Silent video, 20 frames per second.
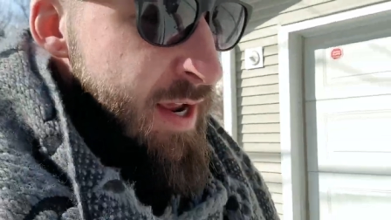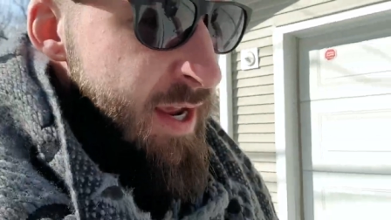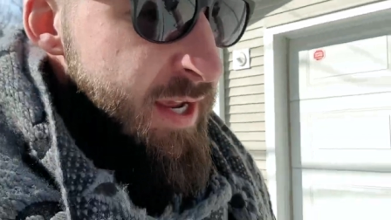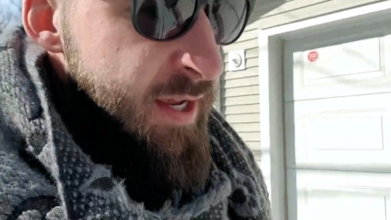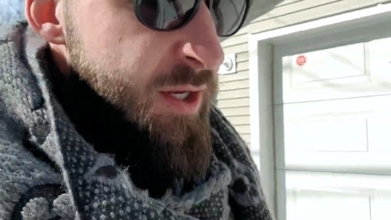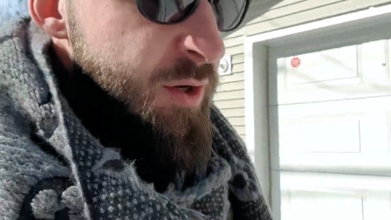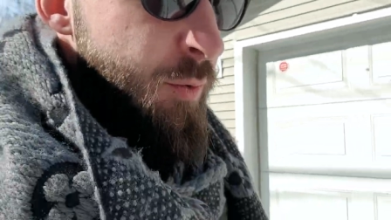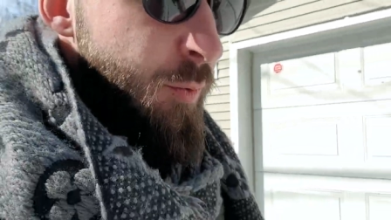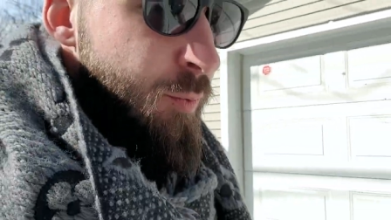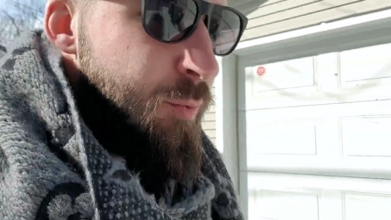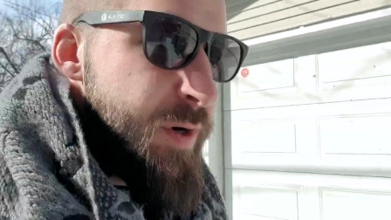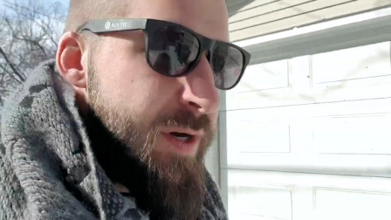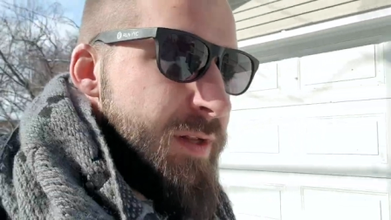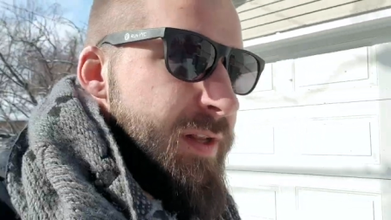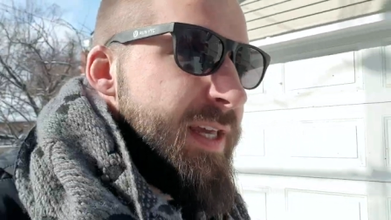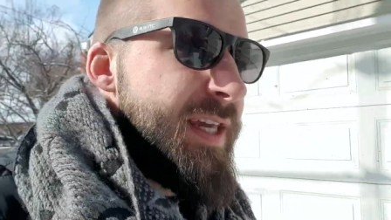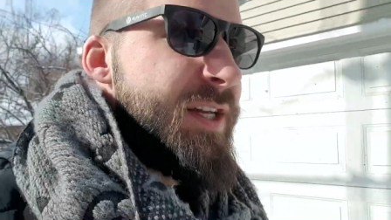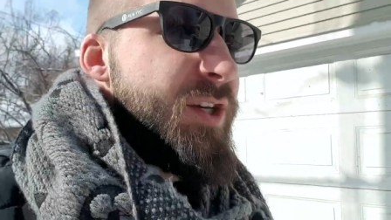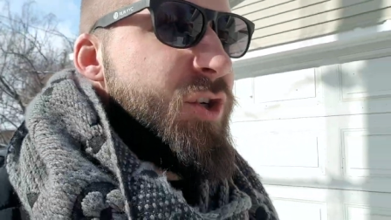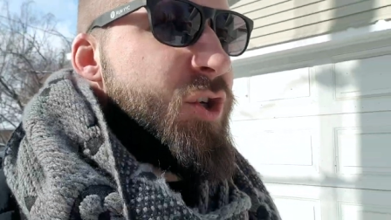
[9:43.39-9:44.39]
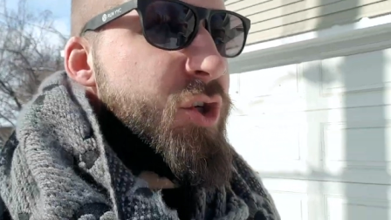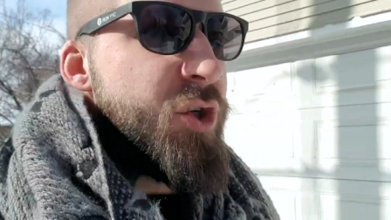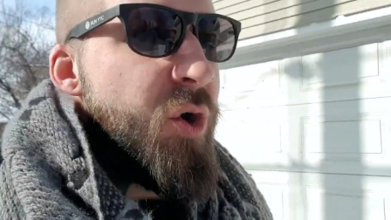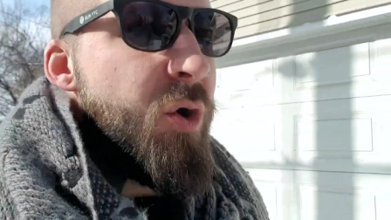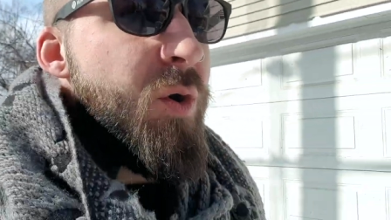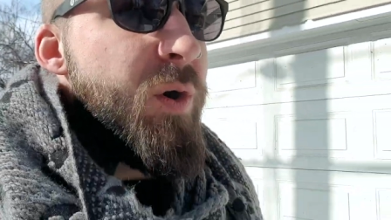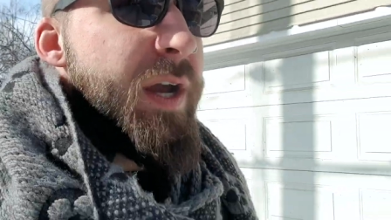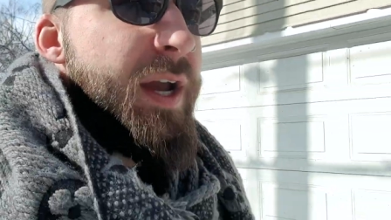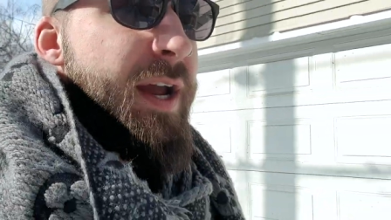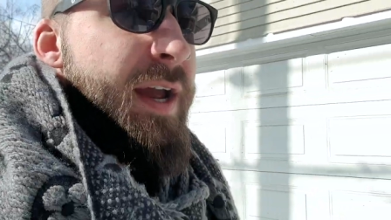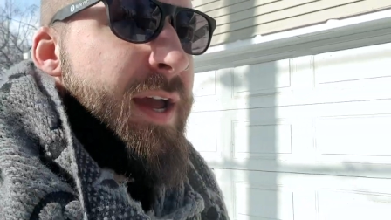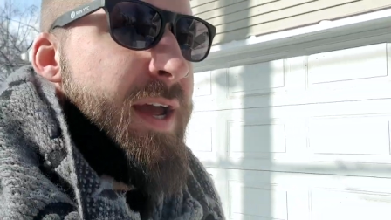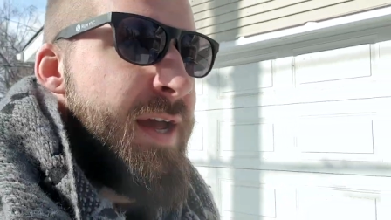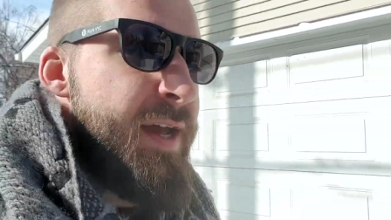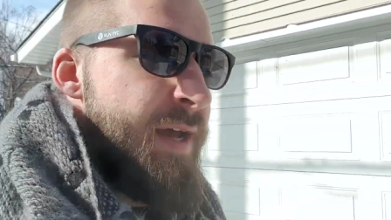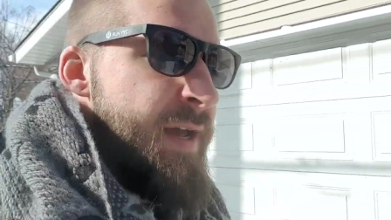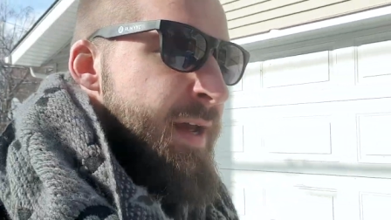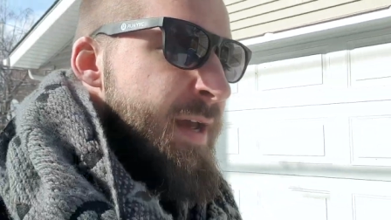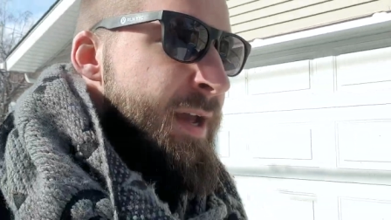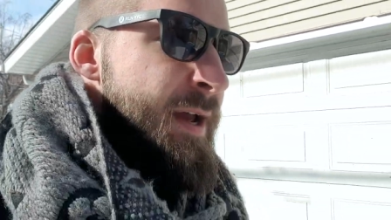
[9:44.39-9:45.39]
you really enjoy
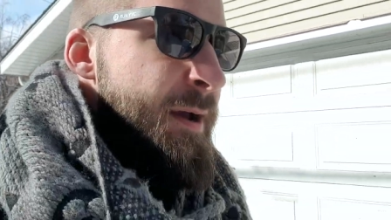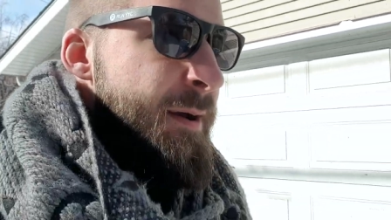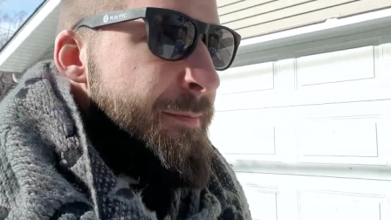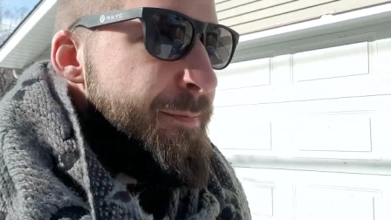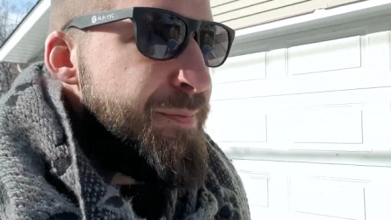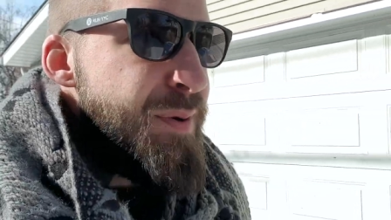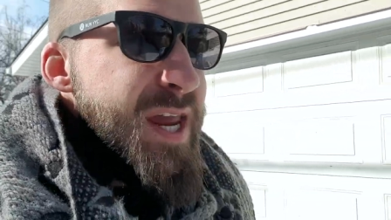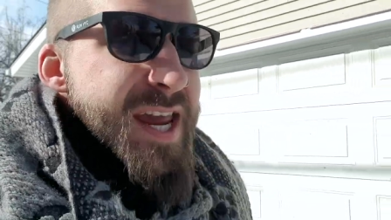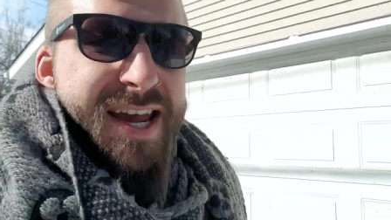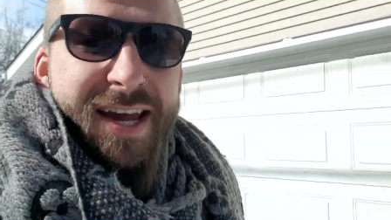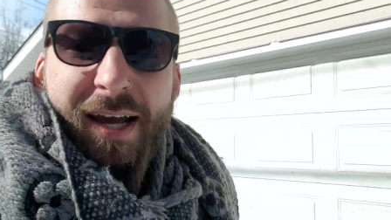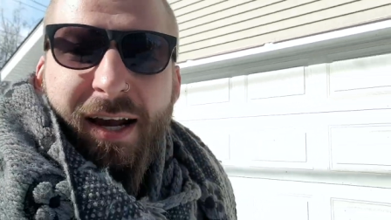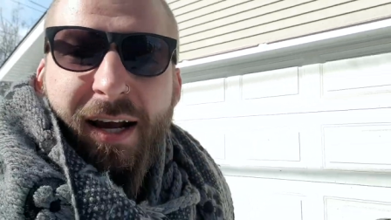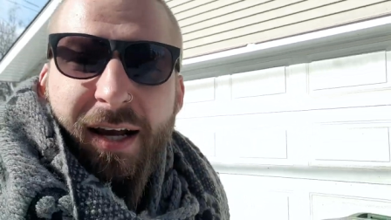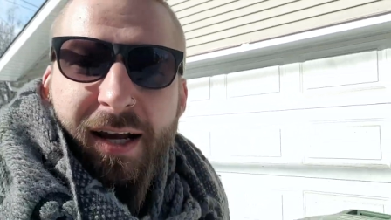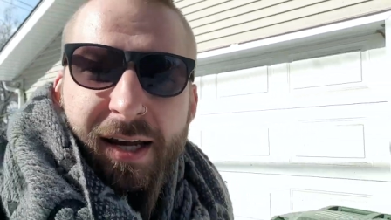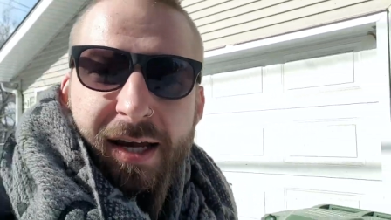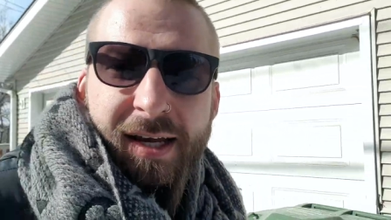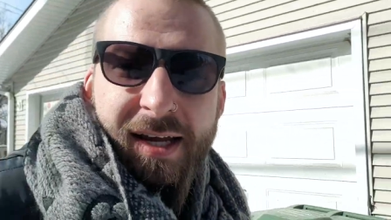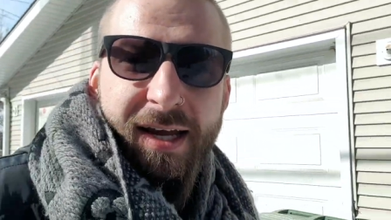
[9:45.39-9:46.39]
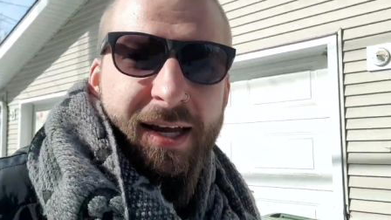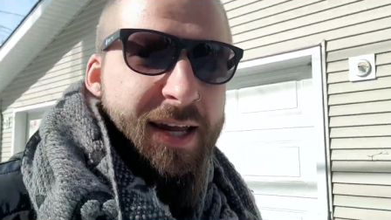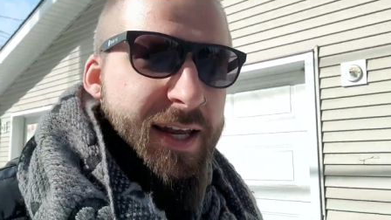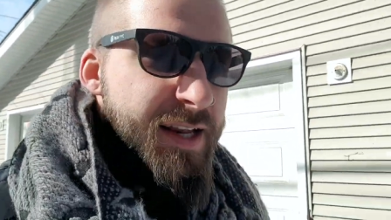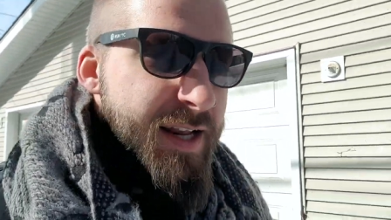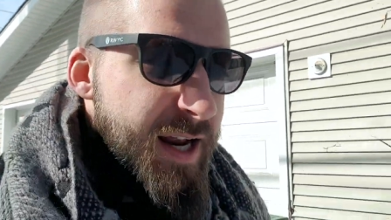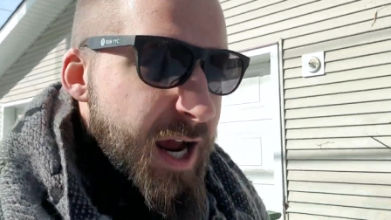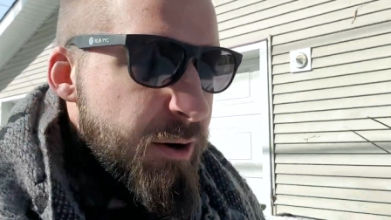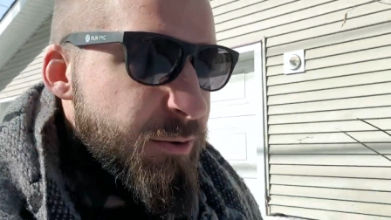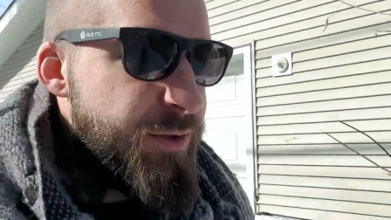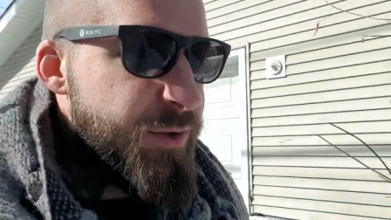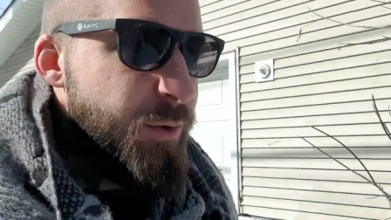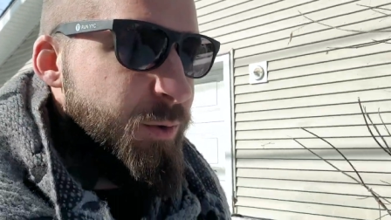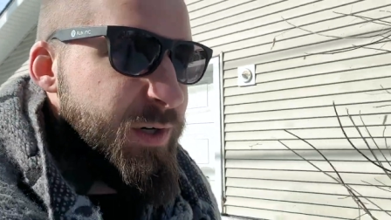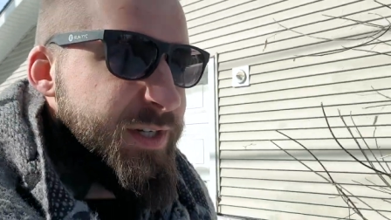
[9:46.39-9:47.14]
being outdoors.